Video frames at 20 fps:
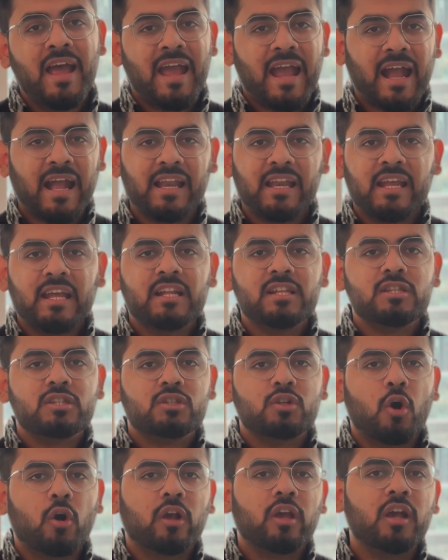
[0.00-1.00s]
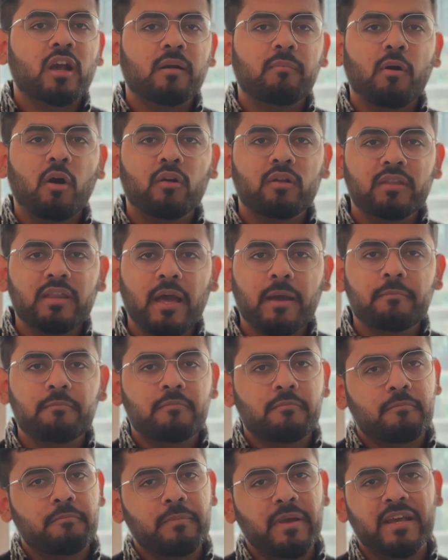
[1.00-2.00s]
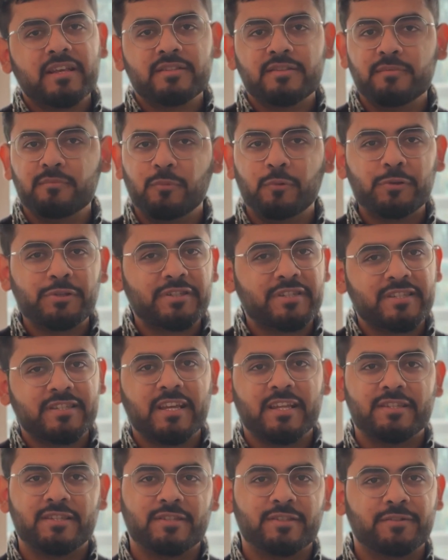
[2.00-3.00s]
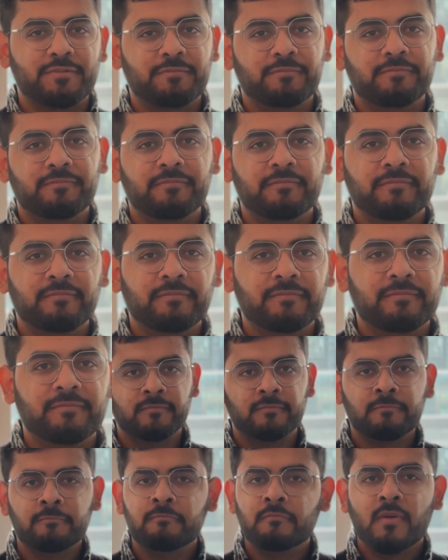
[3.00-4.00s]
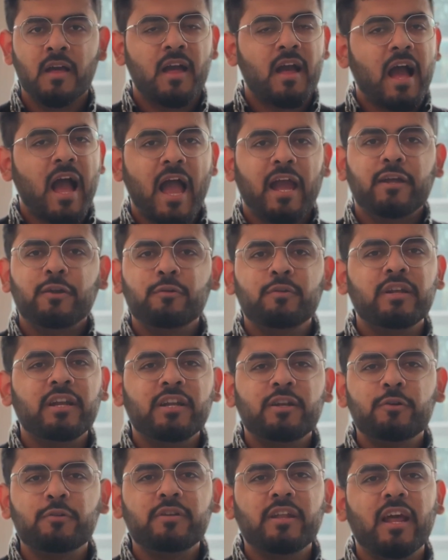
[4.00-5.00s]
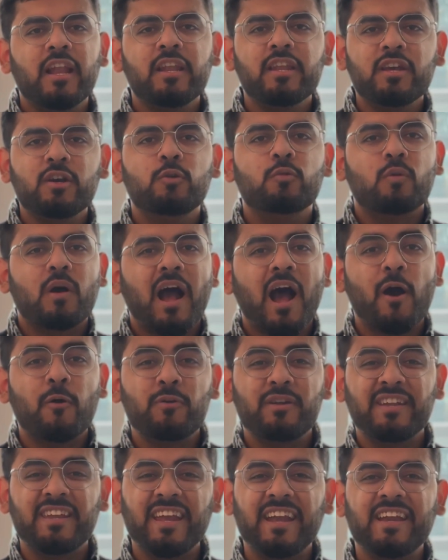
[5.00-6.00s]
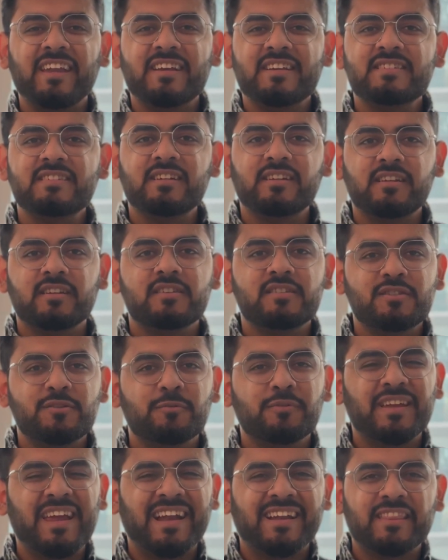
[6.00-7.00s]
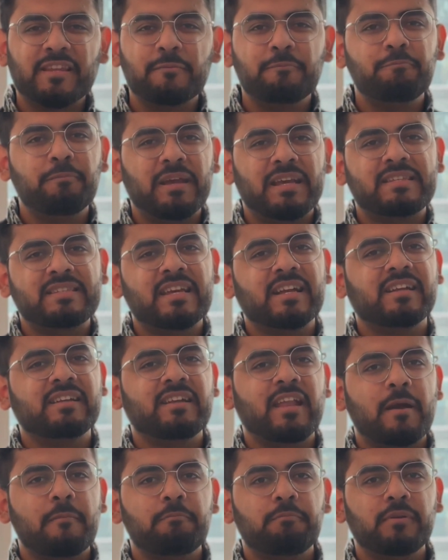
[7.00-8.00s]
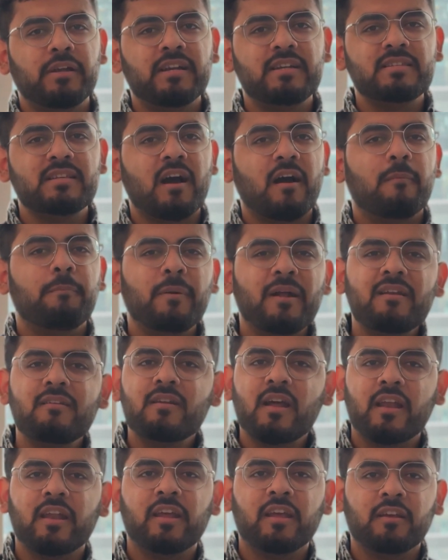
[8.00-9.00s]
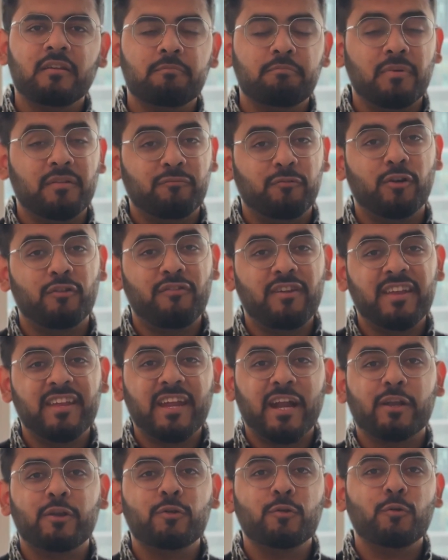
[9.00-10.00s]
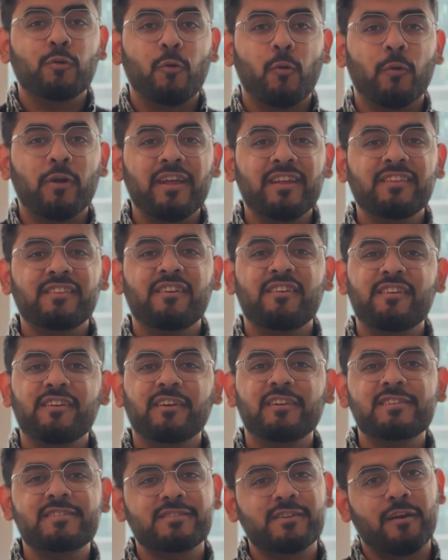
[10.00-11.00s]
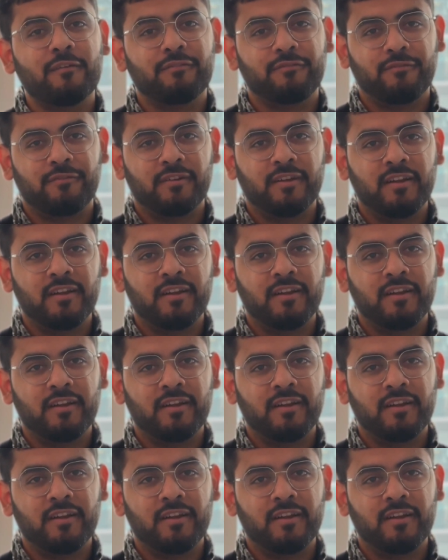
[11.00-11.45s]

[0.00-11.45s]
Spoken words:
and hence talking about them makes the most sense. I don't need to tell you how tedious it is to get the basic templates up and running before we get to coding the real stuff.